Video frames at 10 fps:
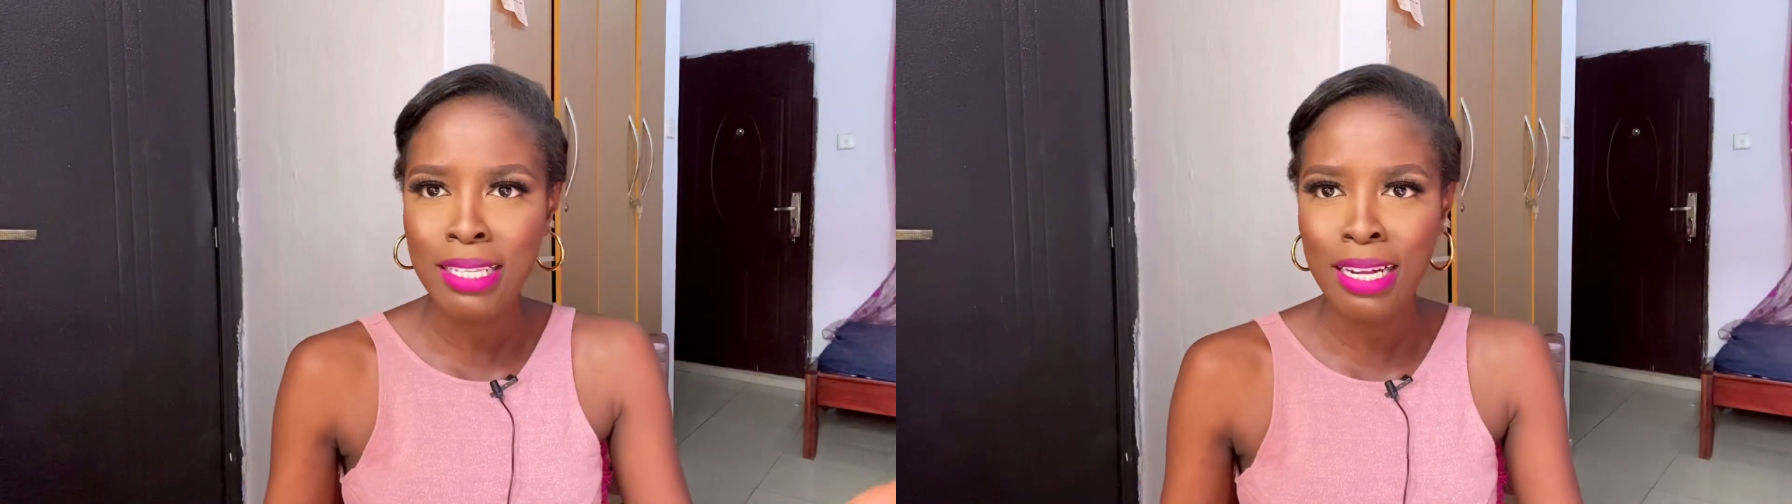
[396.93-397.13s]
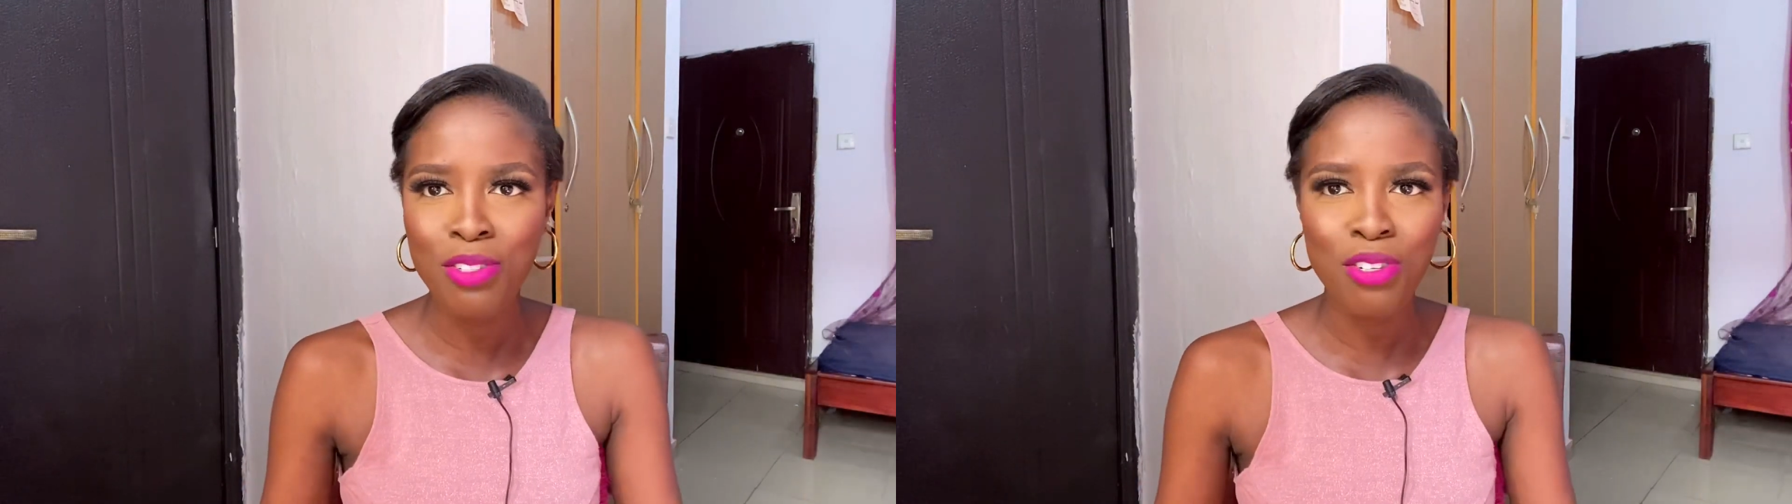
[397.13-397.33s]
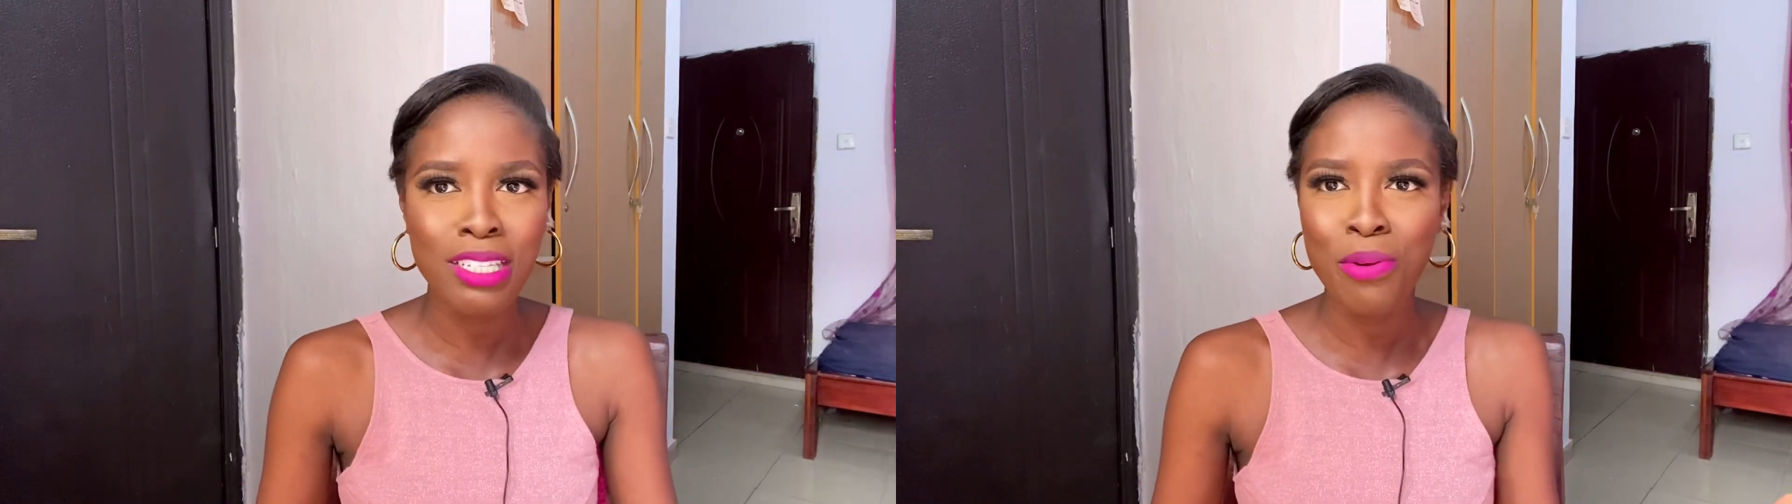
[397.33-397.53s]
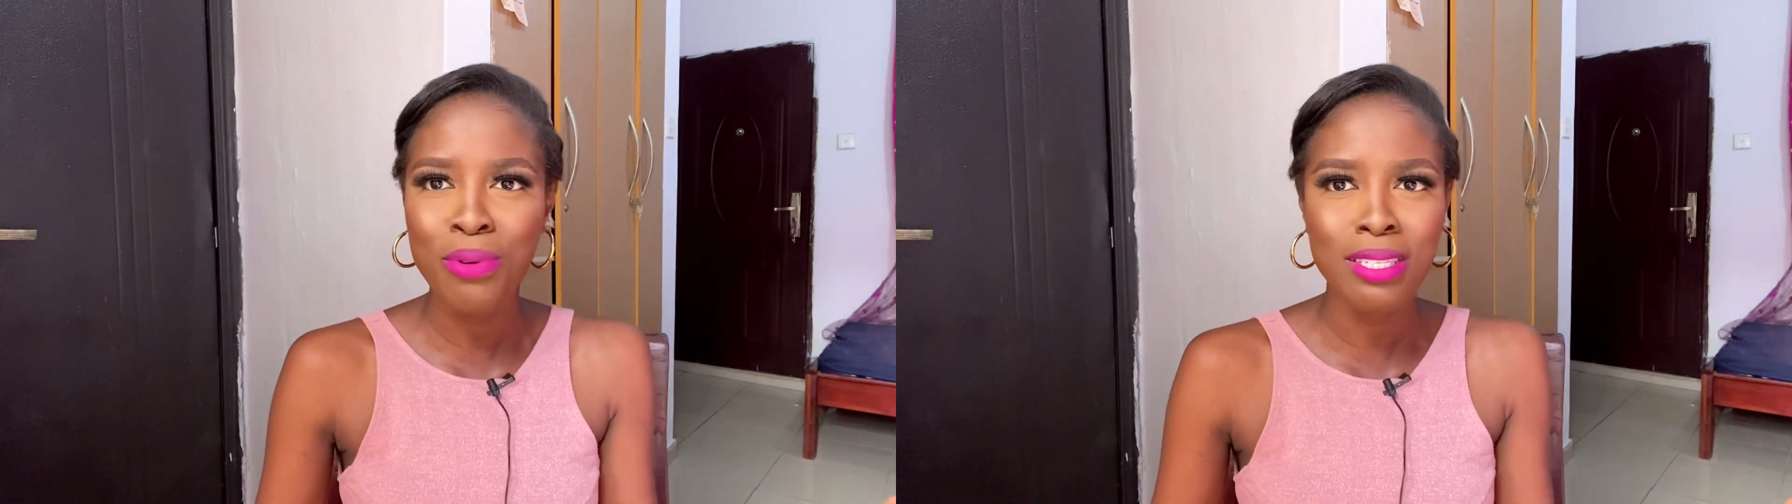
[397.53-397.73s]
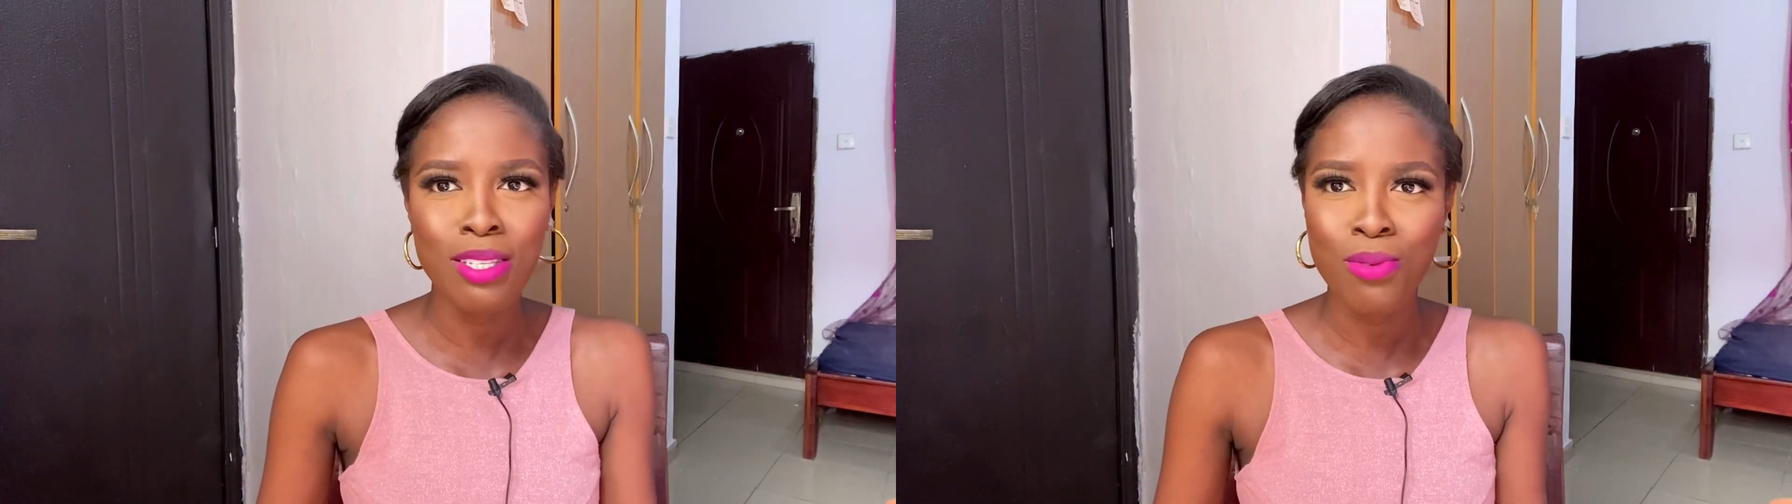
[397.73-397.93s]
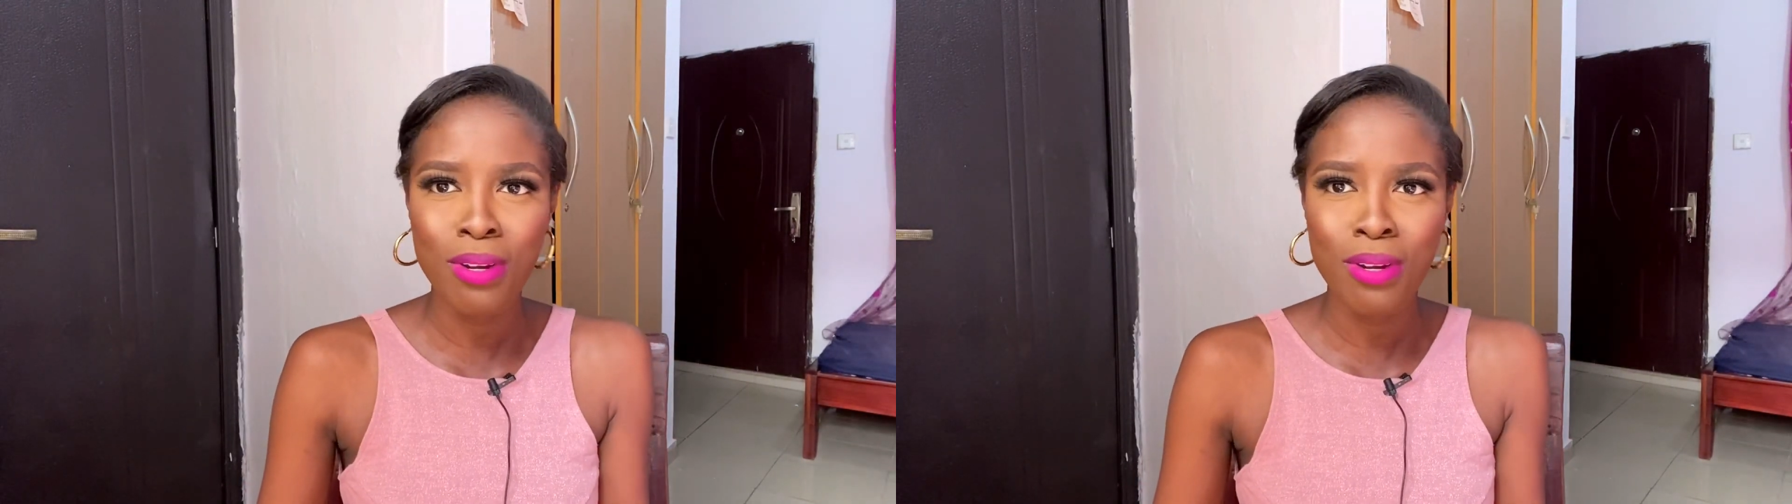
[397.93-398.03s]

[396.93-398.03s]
and it's just like, who is this one?